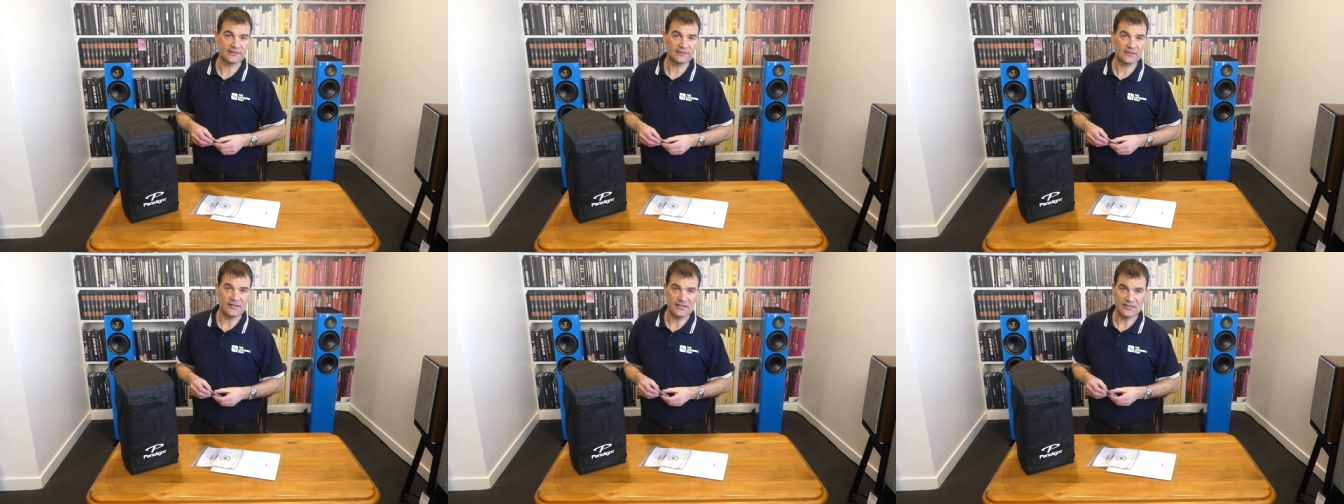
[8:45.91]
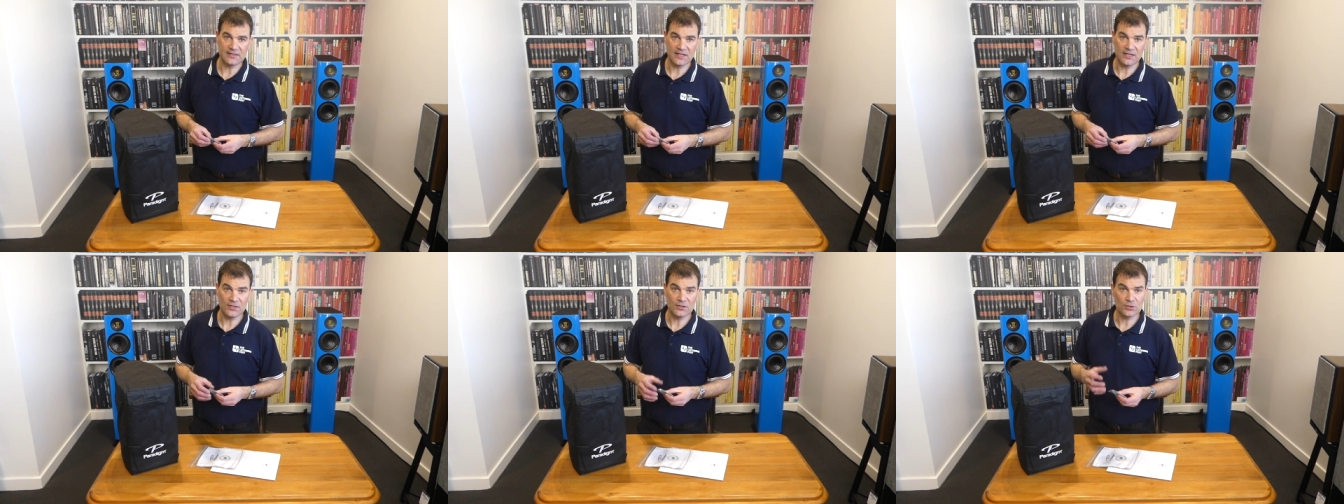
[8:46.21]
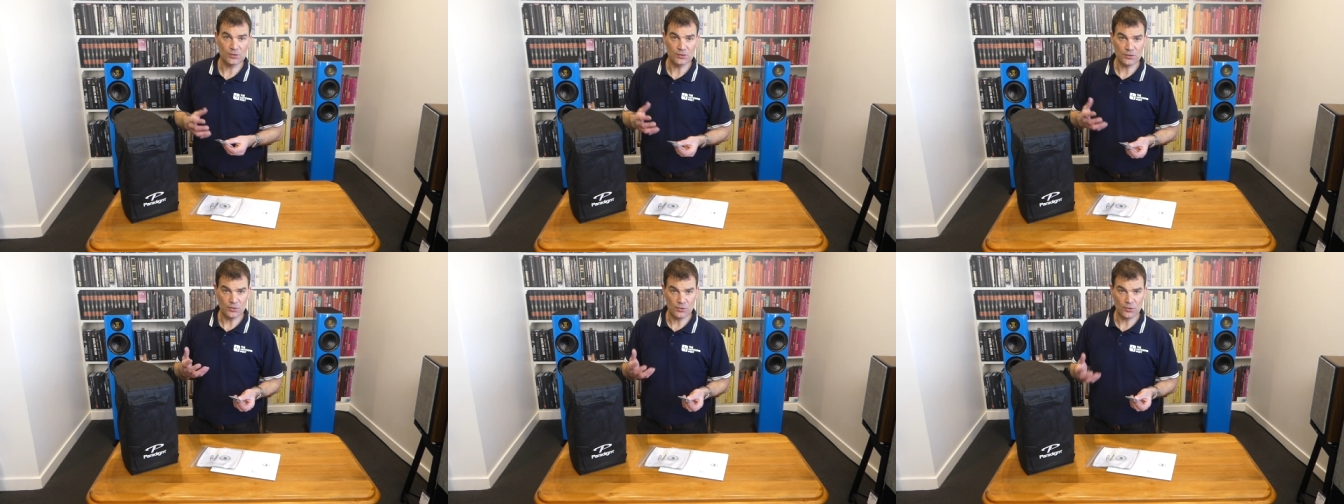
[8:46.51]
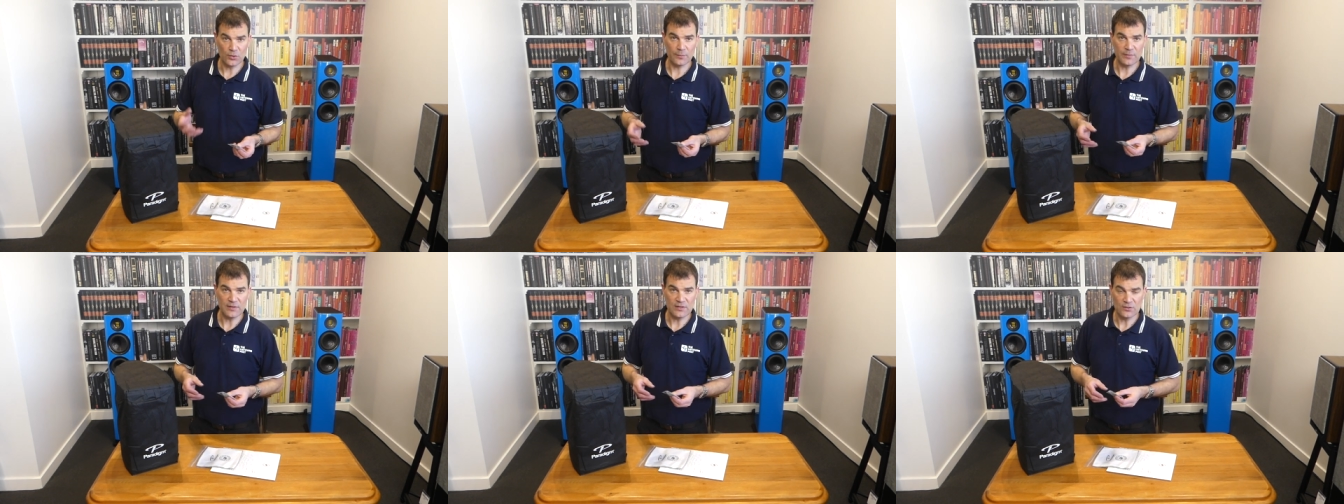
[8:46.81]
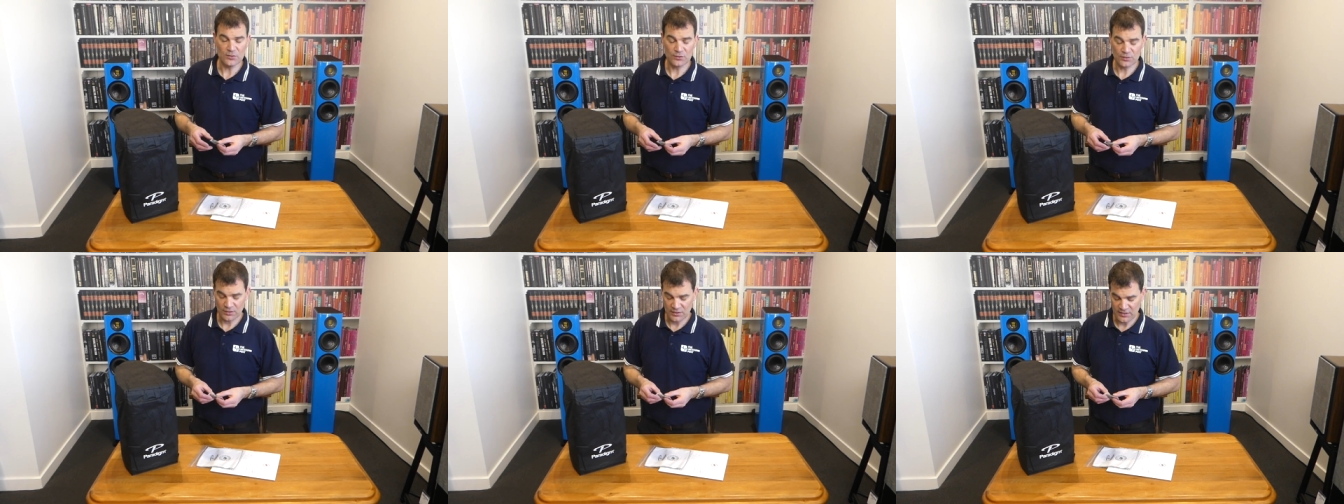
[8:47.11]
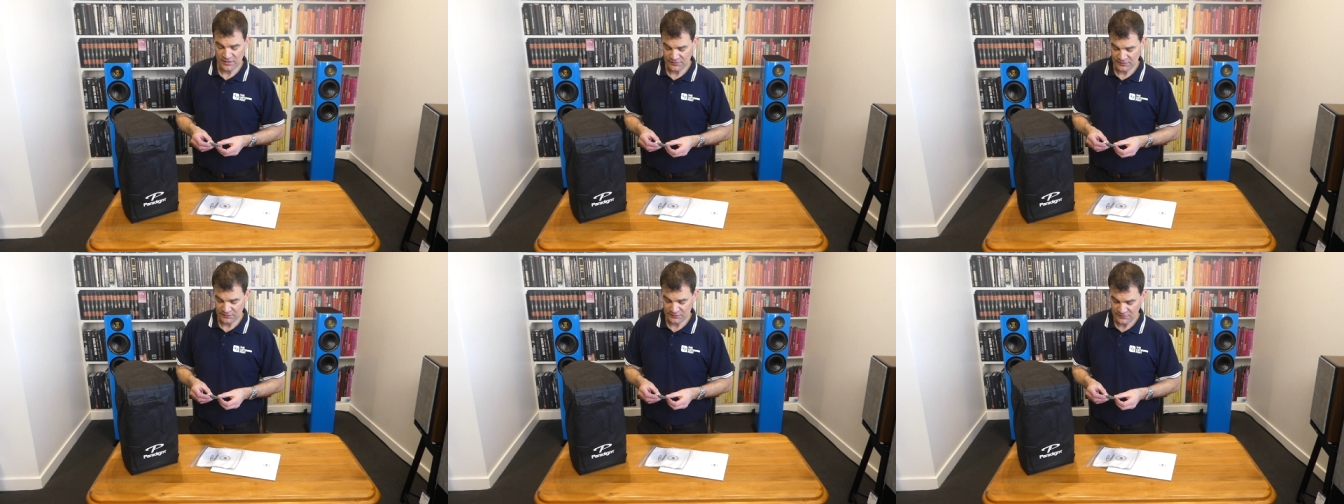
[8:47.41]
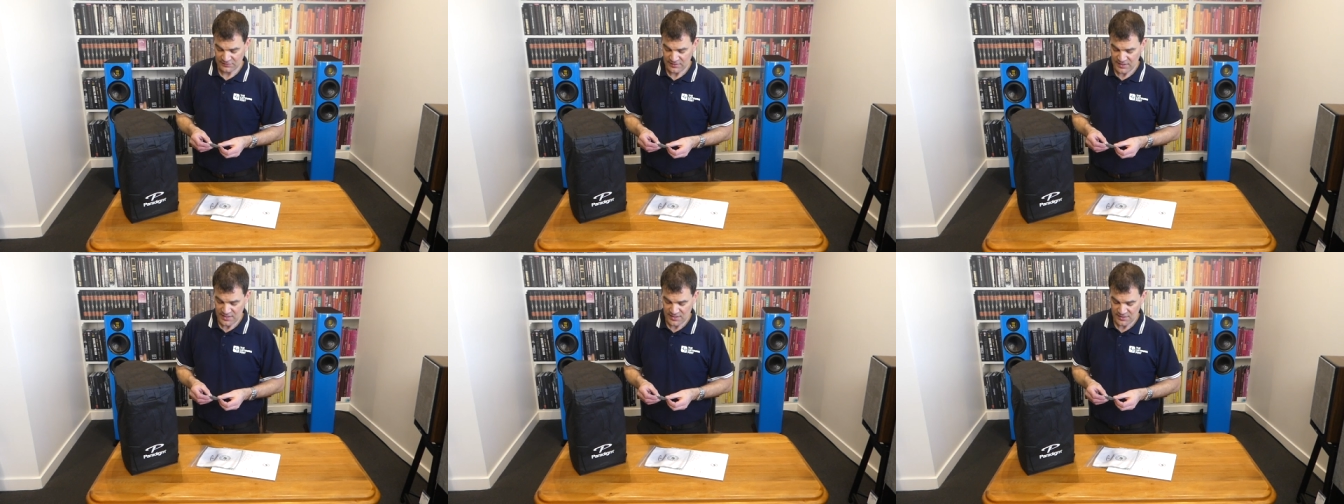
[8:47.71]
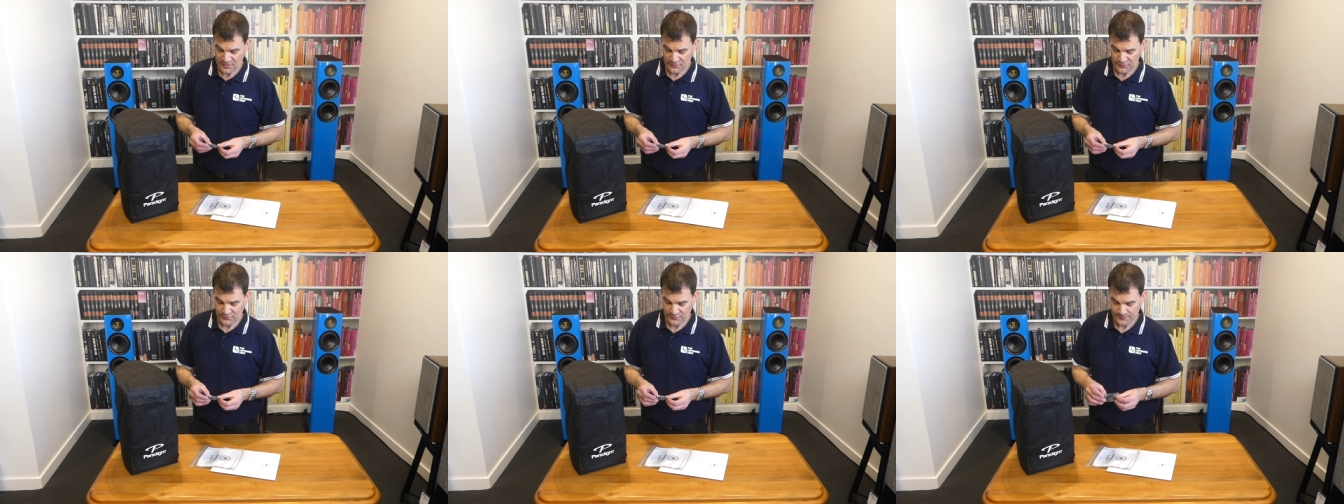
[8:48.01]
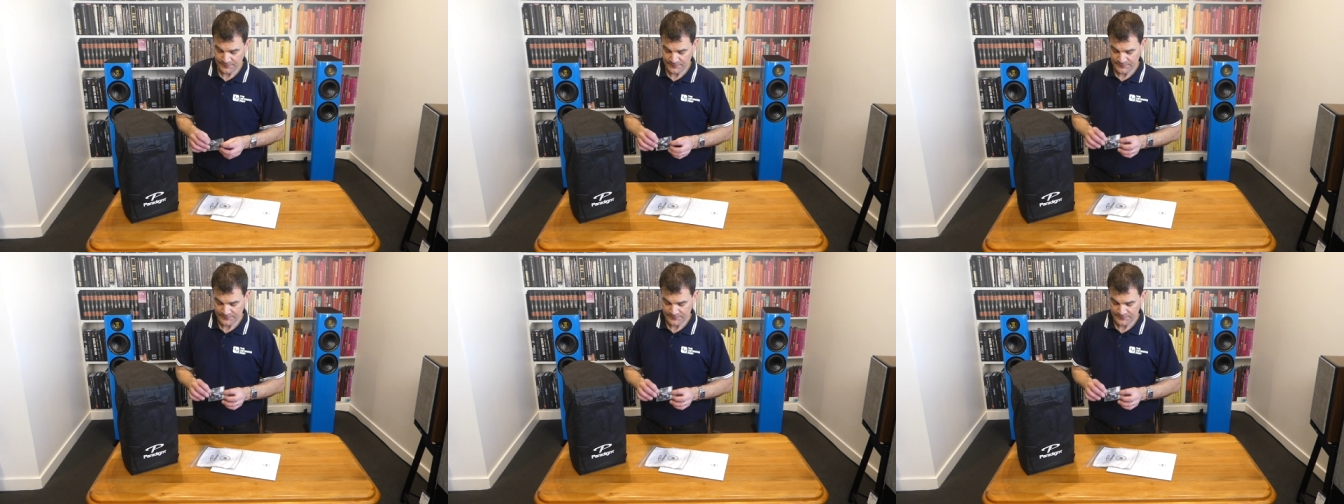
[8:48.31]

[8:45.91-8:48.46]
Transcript: like that should you not be utilising stands.